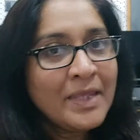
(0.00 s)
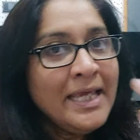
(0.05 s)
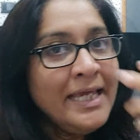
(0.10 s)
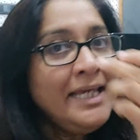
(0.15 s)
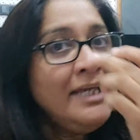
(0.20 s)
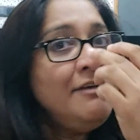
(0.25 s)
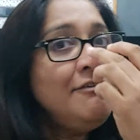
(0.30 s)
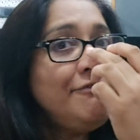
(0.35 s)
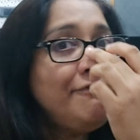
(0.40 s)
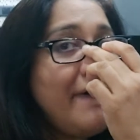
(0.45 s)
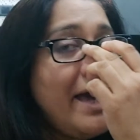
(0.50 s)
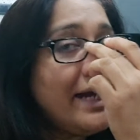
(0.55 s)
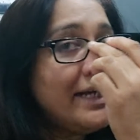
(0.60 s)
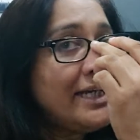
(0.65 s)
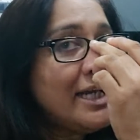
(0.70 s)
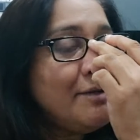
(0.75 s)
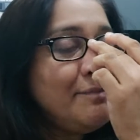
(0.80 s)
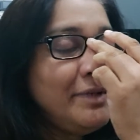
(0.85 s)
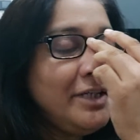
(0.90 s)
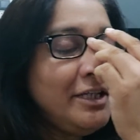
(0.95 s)
In fact,
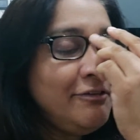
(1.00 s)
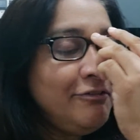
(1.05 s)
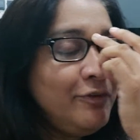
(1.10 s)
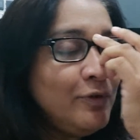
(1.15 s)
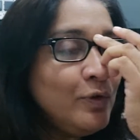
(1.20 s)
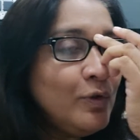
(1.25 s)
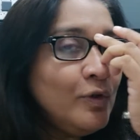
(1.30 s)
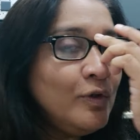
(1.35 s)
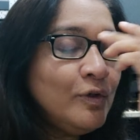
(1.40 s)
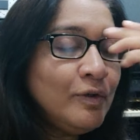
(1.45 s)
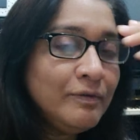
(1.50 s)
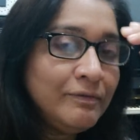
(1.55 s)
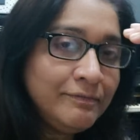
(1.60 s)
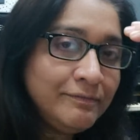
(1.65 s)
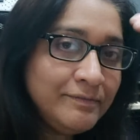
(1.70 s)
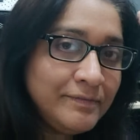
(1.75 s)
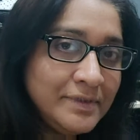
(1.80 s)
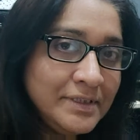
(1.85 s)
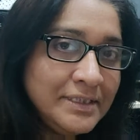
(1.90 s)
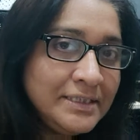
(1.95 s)
if you go
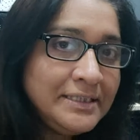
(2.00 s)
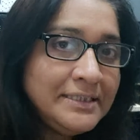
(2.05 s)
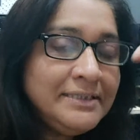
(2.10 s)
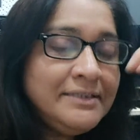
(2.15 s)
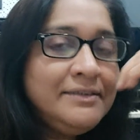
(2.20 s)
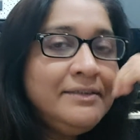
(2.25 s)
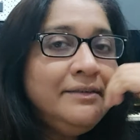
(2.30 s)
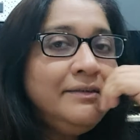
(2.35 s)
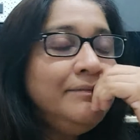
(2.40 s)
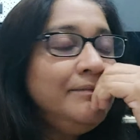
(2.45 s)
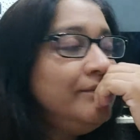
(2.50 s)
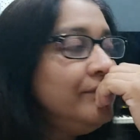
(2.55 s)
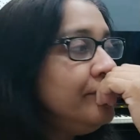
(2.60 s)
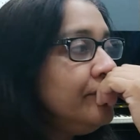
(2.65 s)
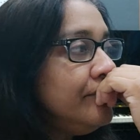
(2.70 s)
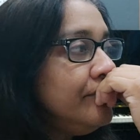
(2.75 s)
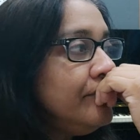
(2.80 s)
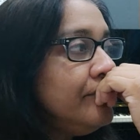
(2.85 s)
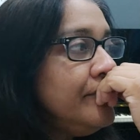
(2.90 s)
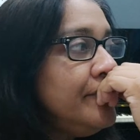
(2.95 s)

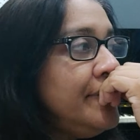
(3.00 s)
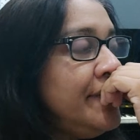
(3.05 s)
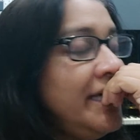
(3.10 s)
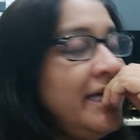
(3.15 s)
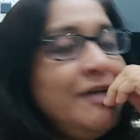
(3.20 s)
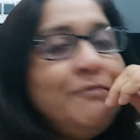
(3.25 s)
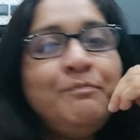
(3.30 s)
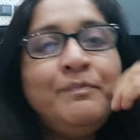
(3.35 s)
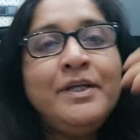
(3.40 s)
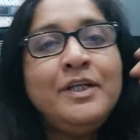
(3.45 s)
deep